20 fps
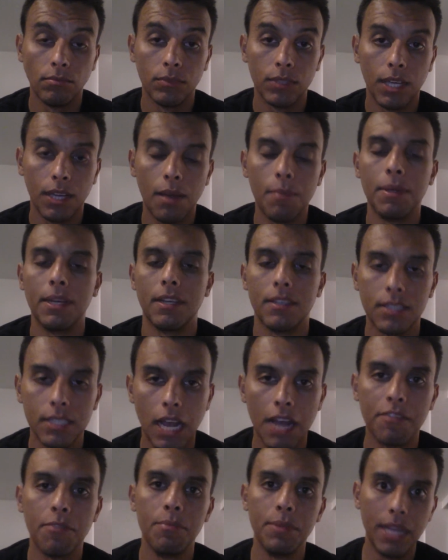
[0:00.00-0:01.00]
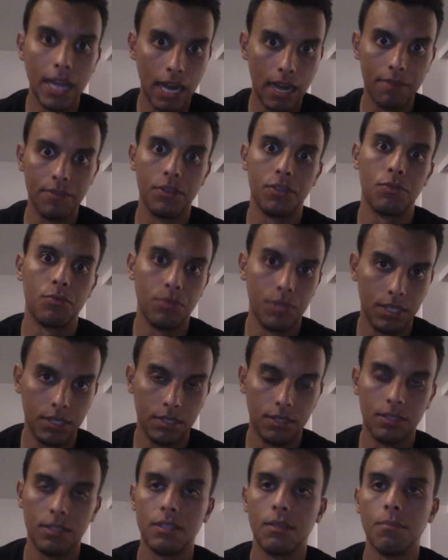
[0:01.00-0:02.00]
Okay, I mean, aside from the obvious
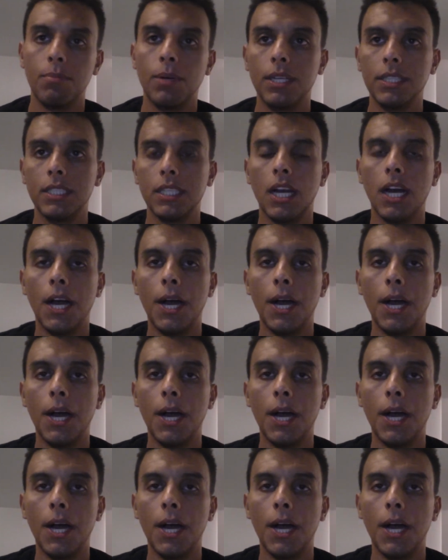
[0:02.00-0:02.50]
reasons, but